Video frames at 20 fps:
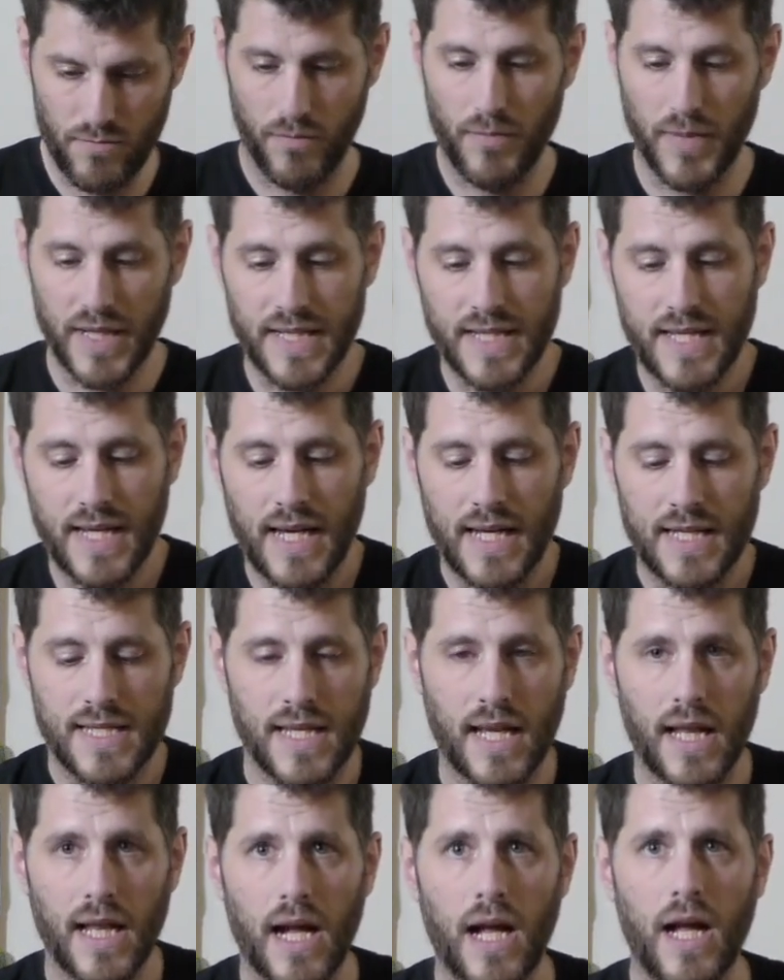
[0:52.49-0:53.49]

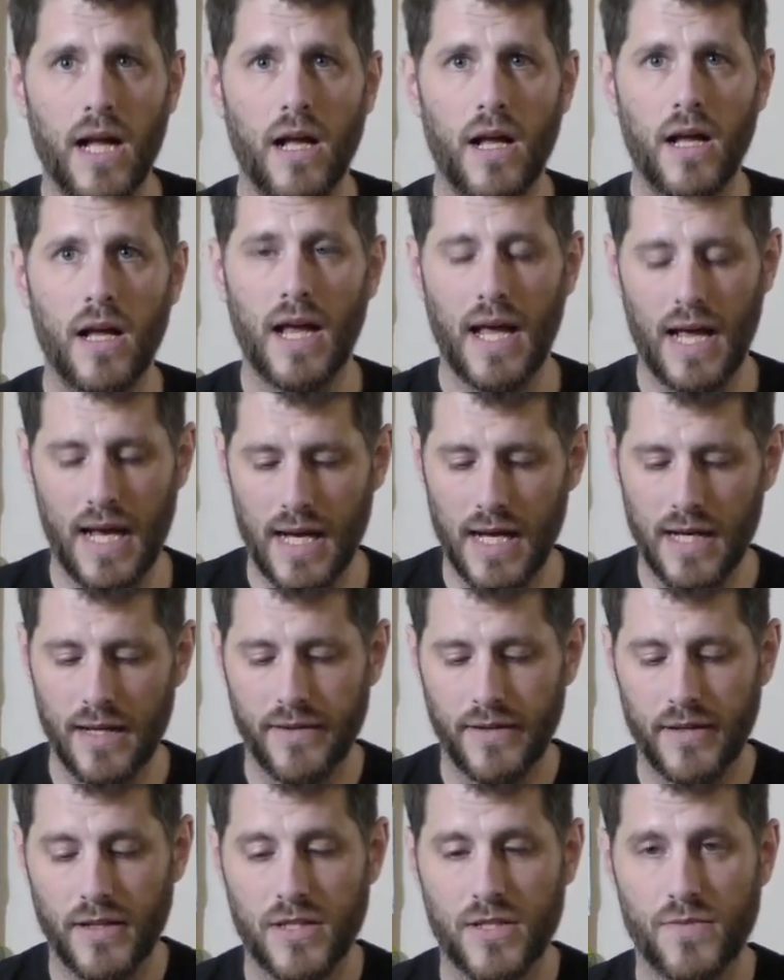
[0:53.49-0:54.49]
DSLR,
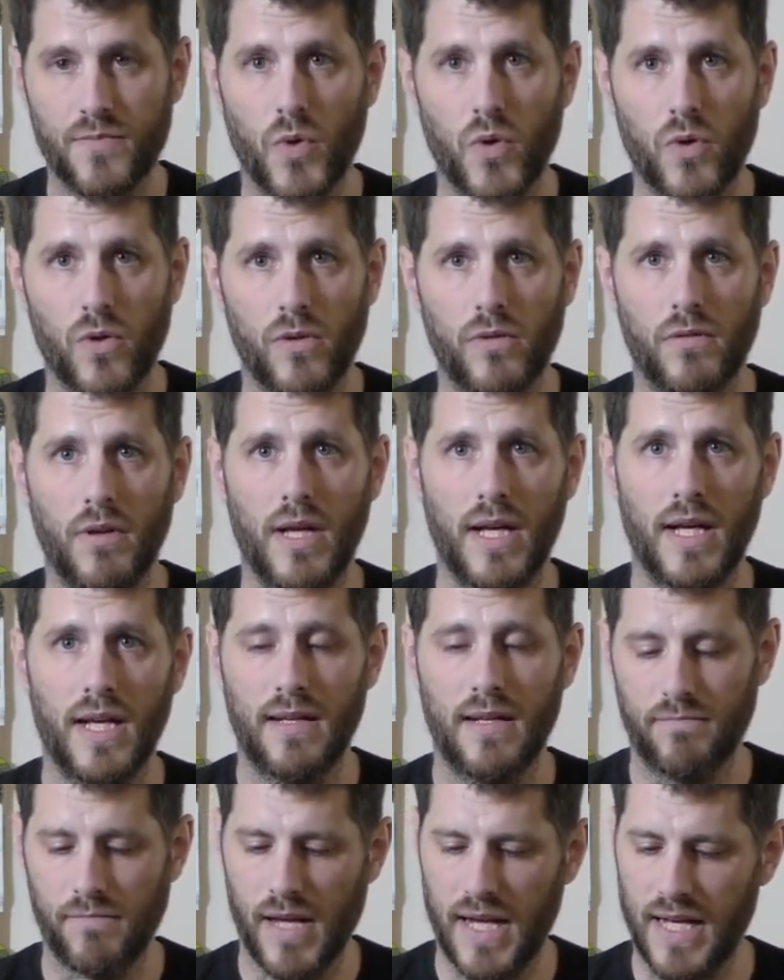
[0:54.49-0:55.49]
and a small
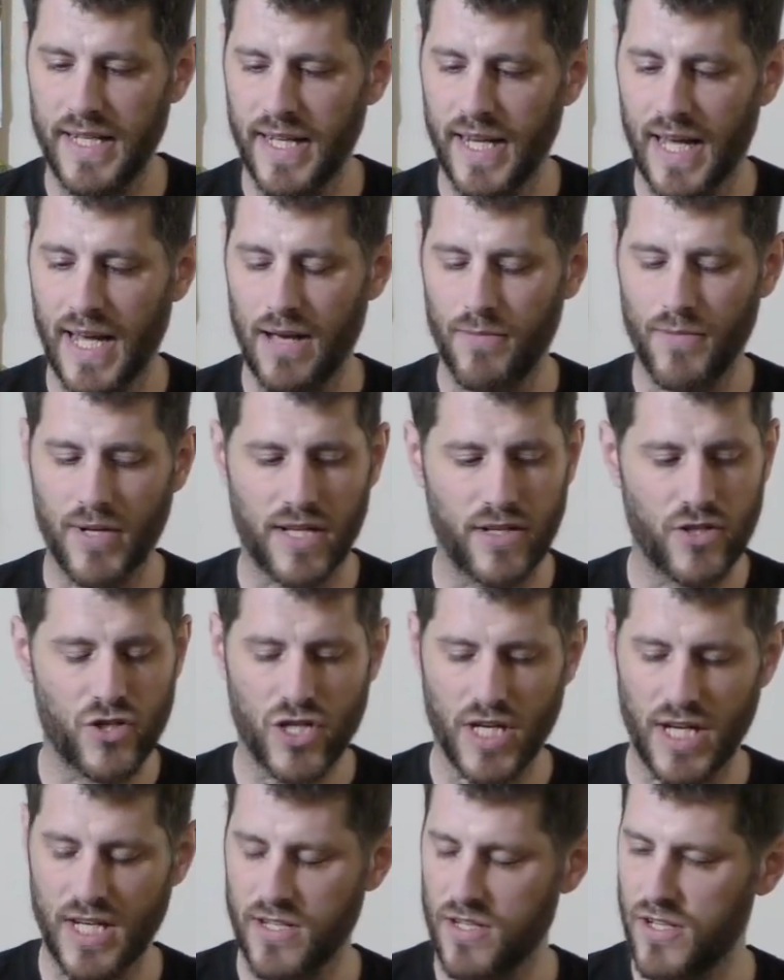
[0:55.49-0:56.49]
handy cam. I can
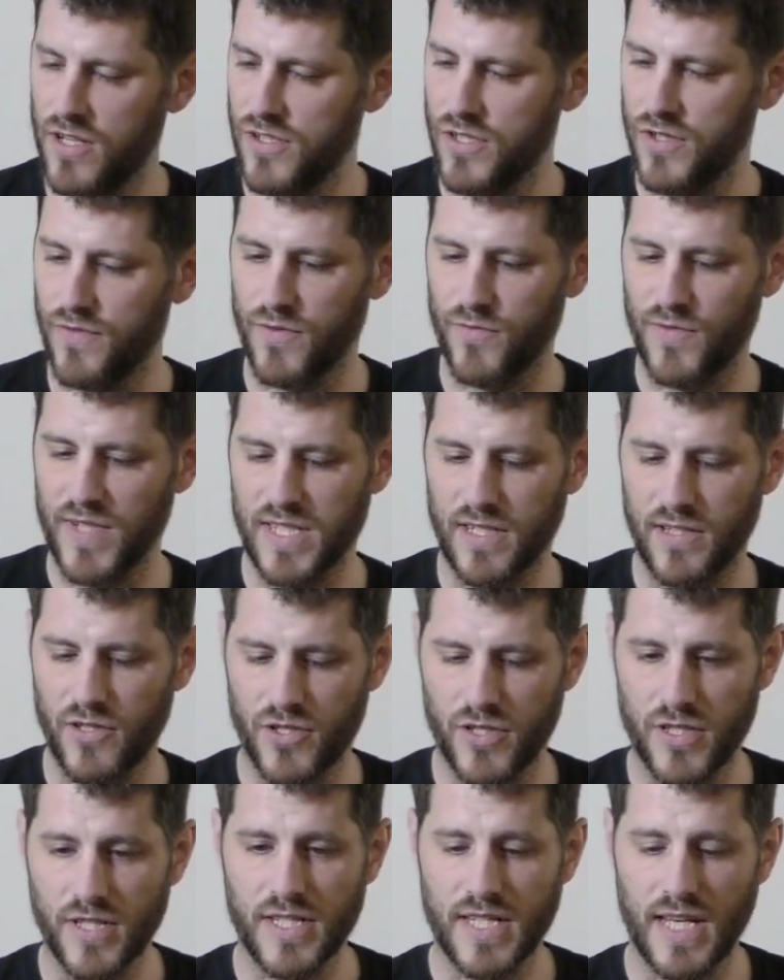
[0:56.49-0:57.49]
change lots of the
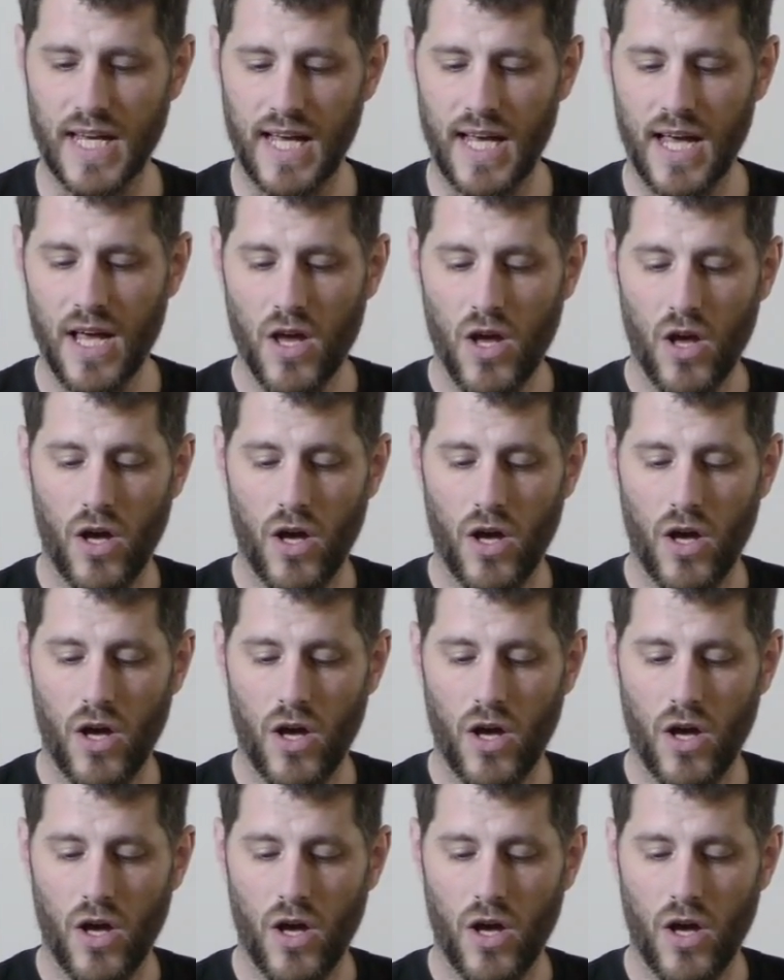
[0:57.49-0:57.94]
resolutions there.